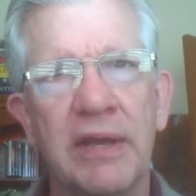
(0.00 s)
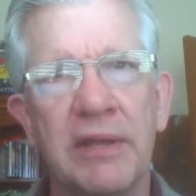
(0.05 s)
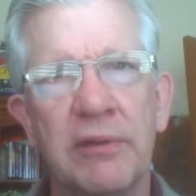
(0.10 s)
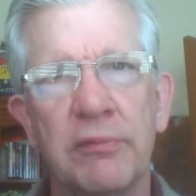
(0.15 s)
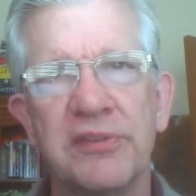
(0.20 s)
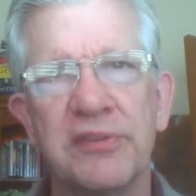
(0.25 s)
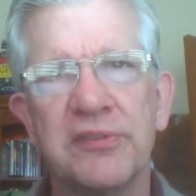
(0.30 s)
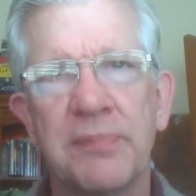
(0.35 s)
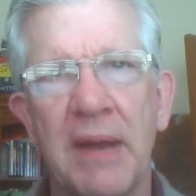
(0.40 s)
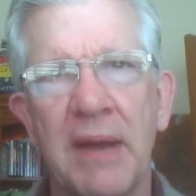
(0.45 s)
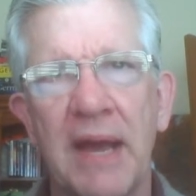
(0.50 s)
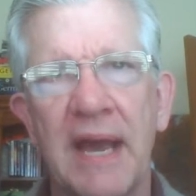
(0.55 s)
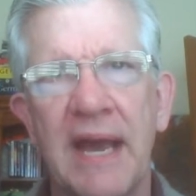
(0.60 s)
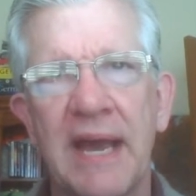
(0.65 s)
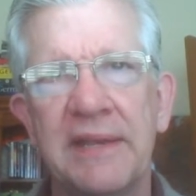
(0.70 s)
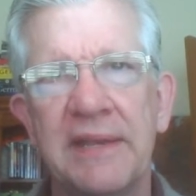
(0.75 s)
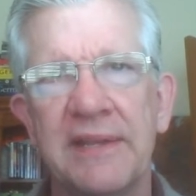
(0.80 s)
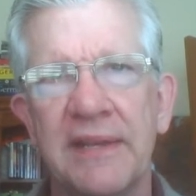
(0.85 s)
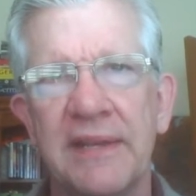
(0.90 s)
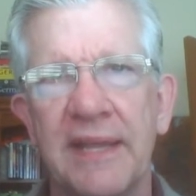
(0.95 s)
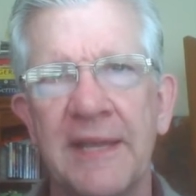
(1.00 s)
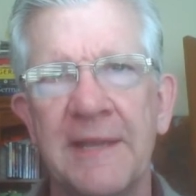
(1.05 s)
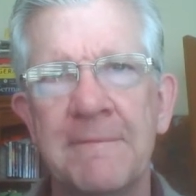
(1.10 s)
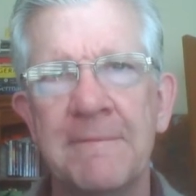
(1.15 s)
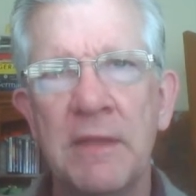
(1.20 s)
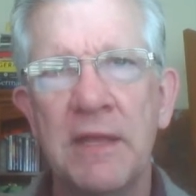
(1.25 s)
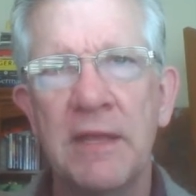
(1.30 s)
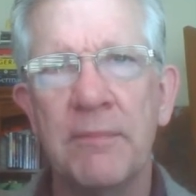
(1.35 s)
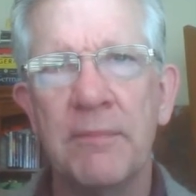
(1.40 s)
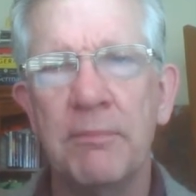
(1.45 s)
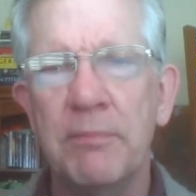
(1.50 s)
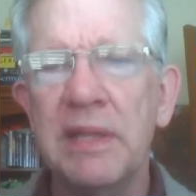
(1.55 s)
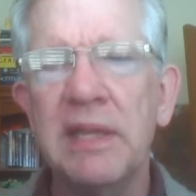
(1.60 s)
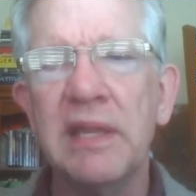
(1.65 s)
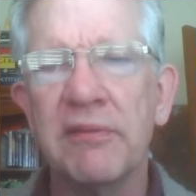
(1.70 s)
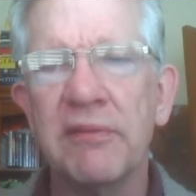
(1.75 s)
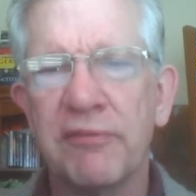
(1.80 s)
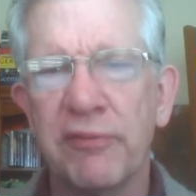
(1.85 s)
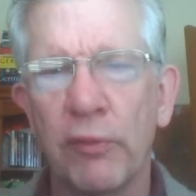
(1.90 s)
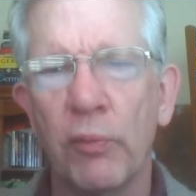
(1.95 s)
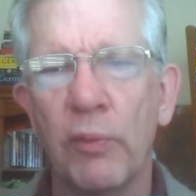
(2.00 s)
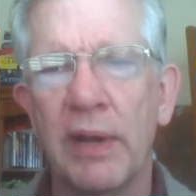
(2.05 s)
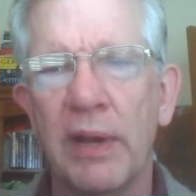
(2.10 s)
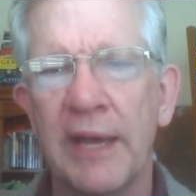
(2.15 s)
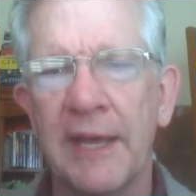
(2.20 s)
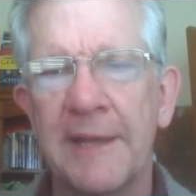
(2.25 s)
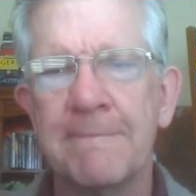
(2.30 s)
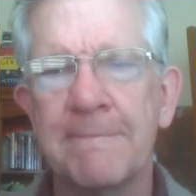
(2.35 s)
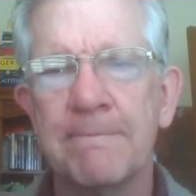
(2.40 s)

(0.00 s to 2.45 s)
and respond in a meaningful way.